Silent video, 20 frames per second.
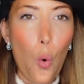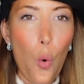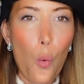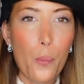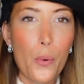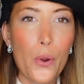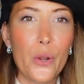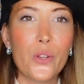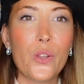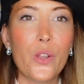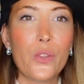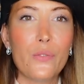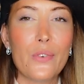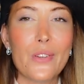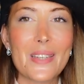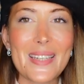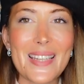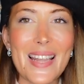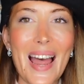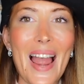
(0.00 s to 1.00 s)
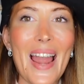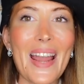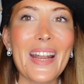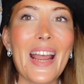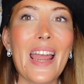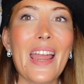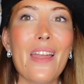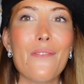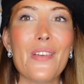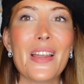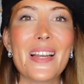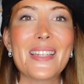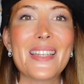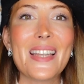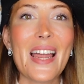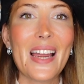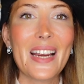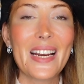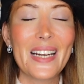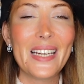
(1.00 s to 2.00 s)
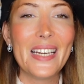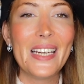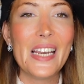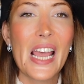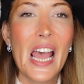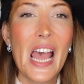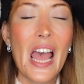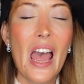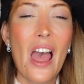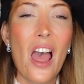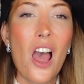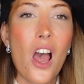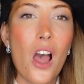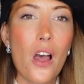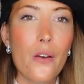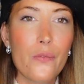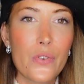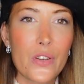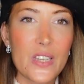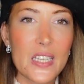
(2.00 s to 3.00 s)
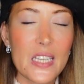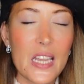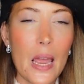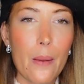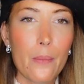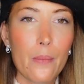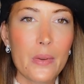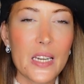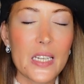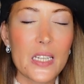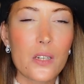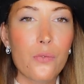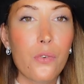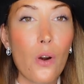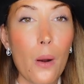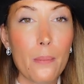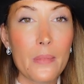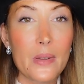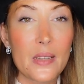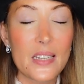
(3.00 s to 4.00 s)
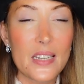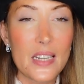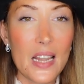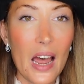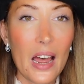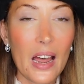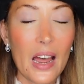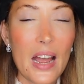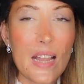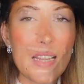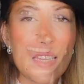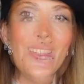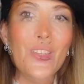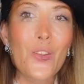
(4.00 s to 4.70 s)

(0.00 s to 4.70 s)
open on the side. I have exactly the same, is from Zara.